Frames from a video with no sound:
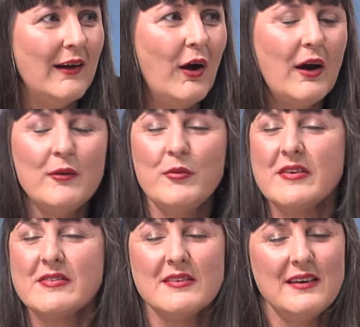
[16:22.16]
Oh,
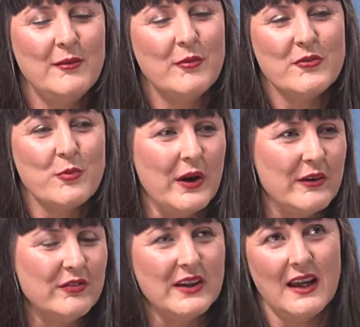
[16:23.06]
it was
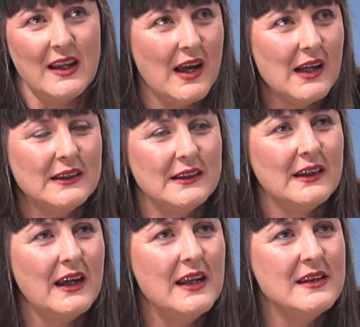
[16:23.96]
wonderfully anarchic.
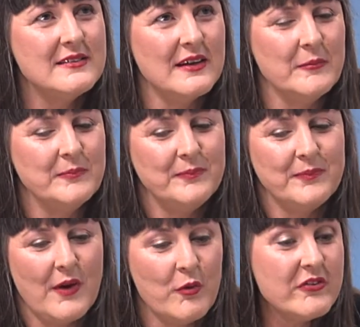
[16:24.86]
And
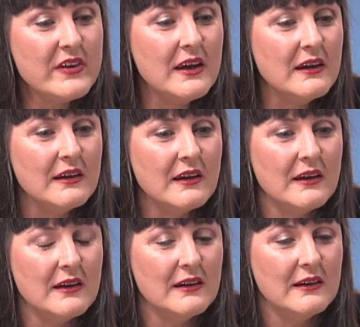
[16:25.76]
I was singing
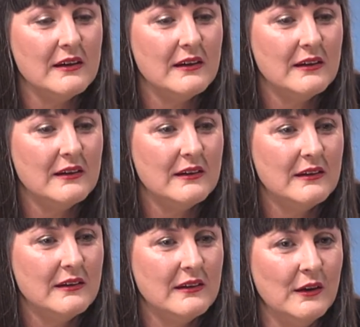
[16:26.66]

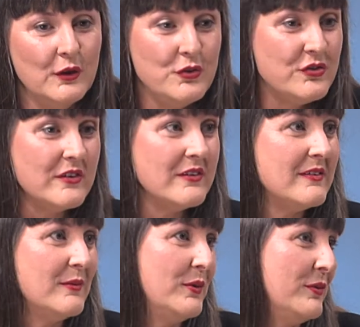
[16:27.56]
Illusions,
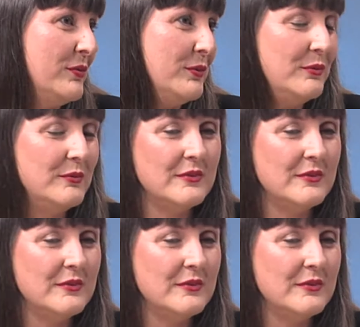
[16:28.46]
the wonderful